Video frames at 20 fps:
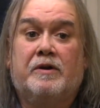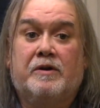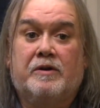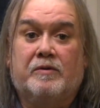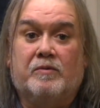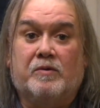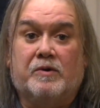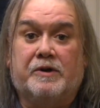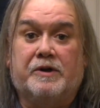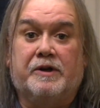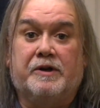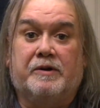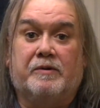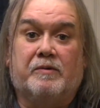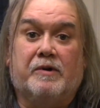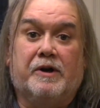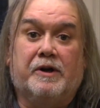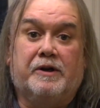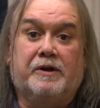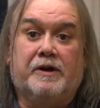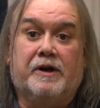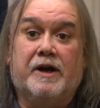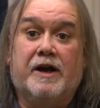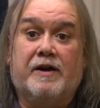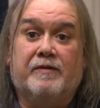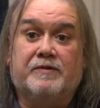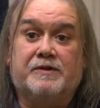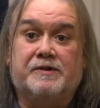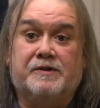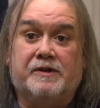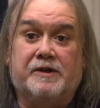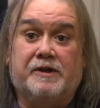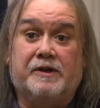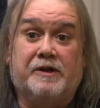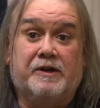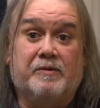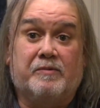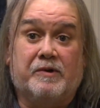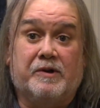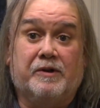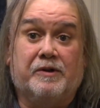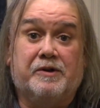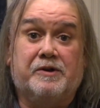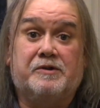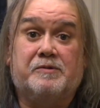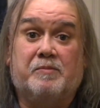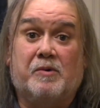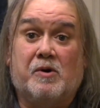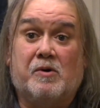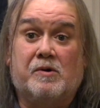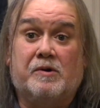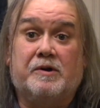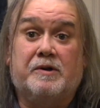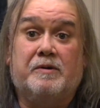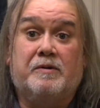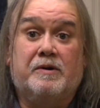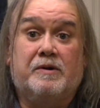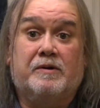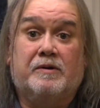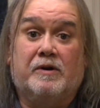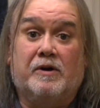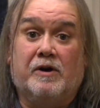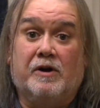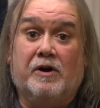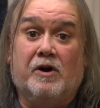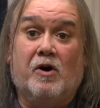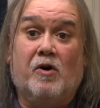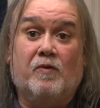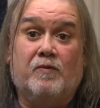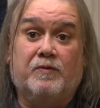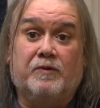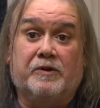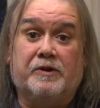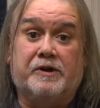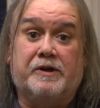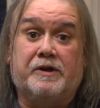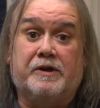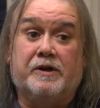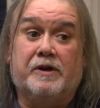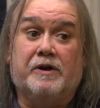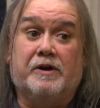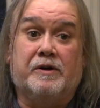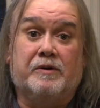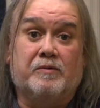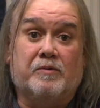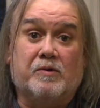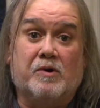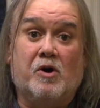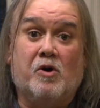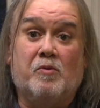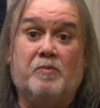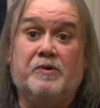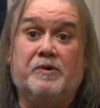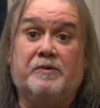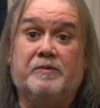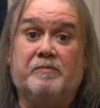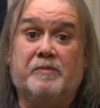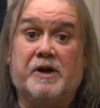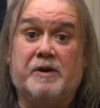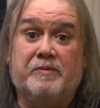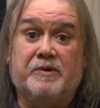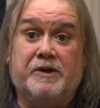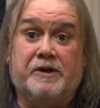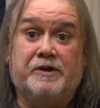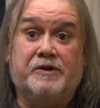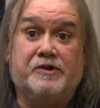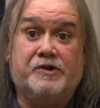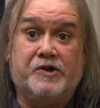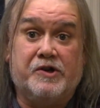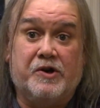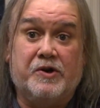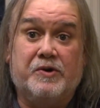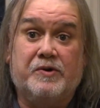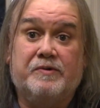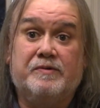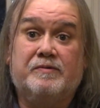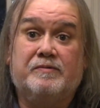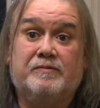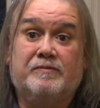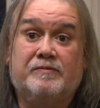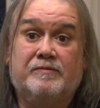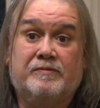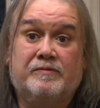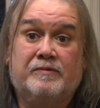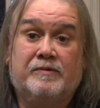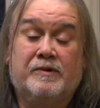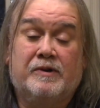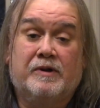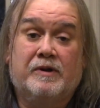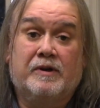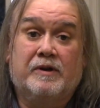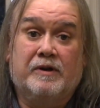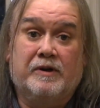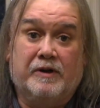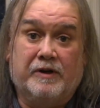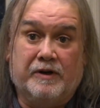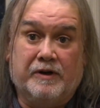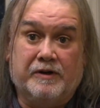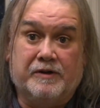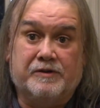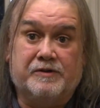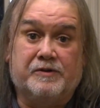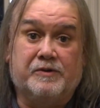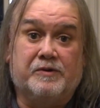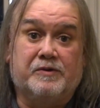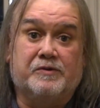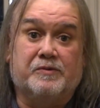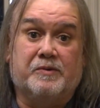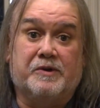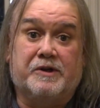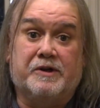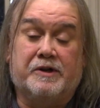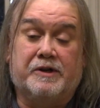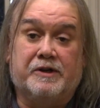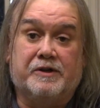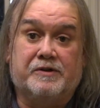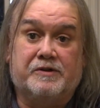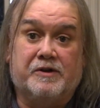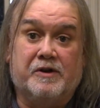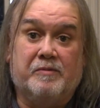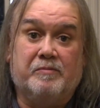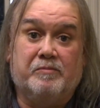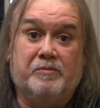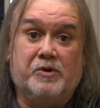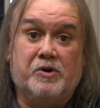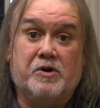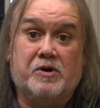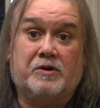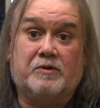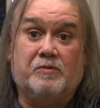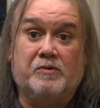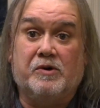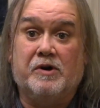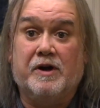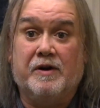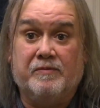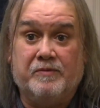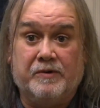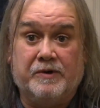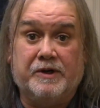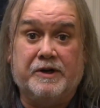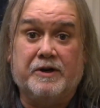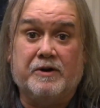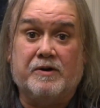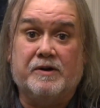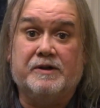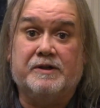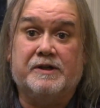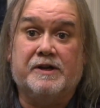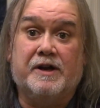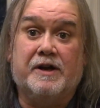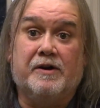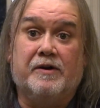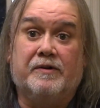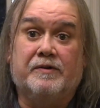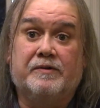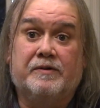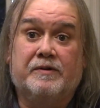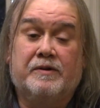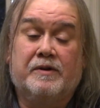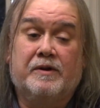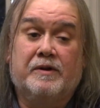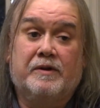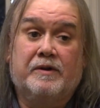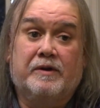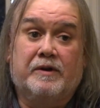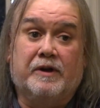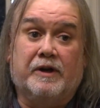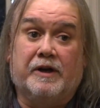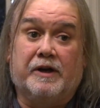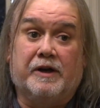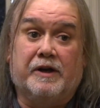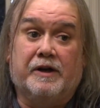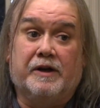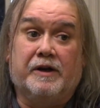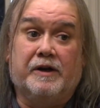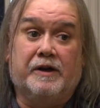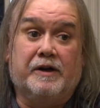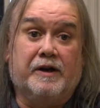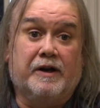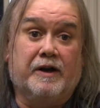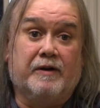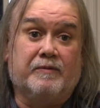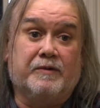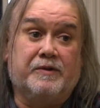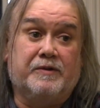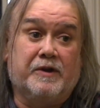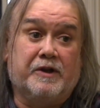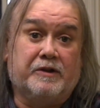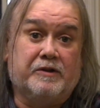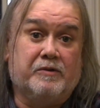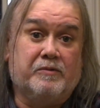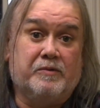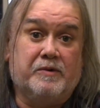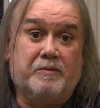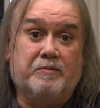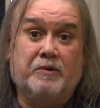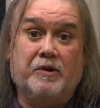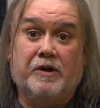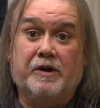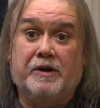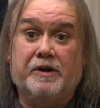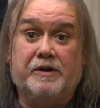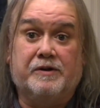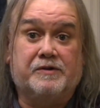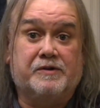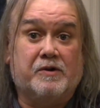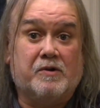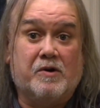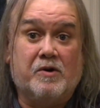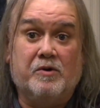we're getting ready to have a CD release party. Hopefully, we're hoping maybe in June. As soon as we can get something booked, we'll have one here in town. And everything that we play is our